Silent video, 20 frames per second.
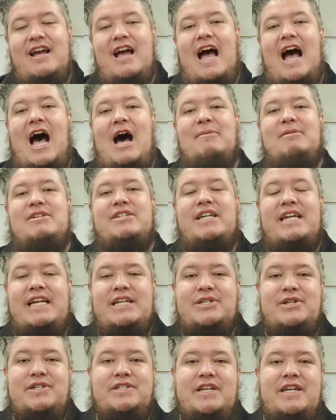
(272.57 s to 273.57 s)
How much
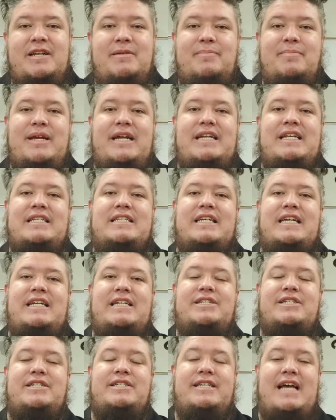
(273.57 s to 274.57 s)
easier it's going to be to
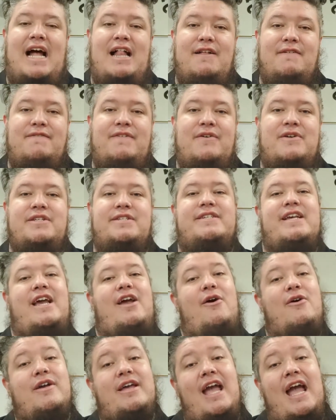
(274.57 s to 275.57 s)
teach a xylophone and
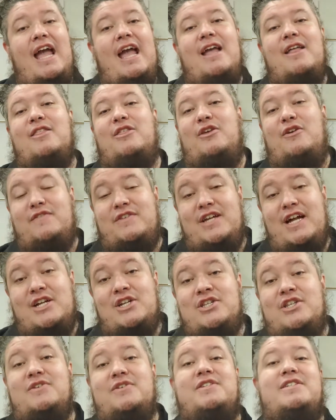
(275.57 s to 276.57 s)
say, okay, you've
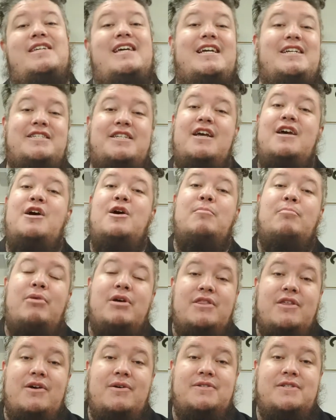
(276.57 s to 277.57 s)
touched those sticks,
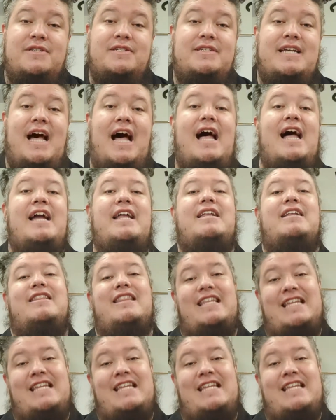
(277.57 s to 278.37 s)
put those aside.